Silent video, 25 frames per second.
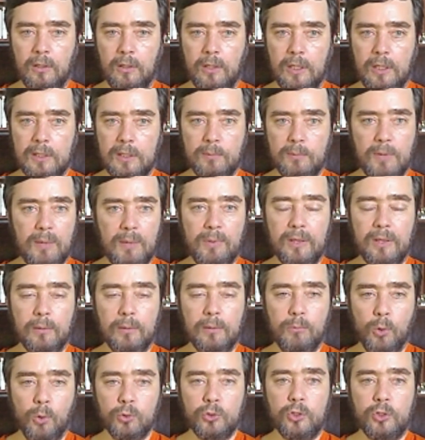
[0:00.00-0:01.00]
it's maybe the
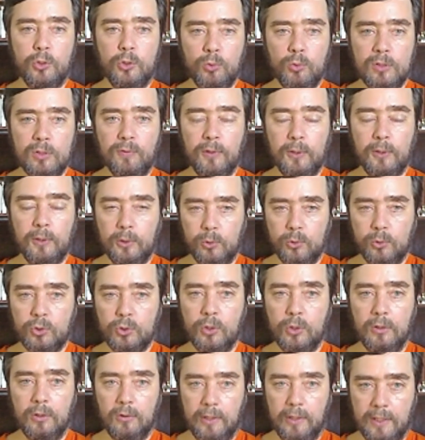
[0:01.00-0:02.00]
most useful
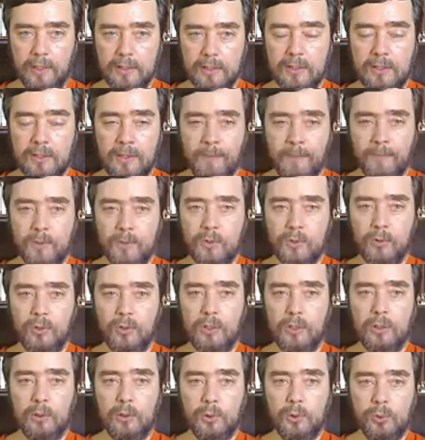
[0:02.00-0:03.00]
illusion there is. So the
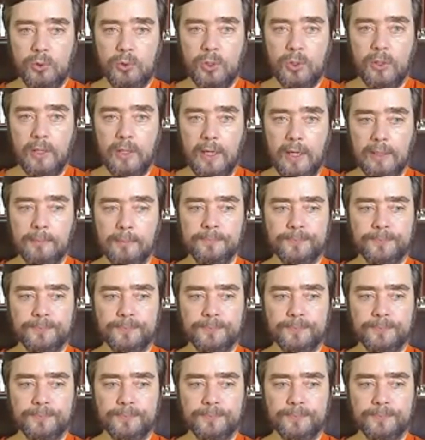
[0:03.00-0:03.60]
illusion that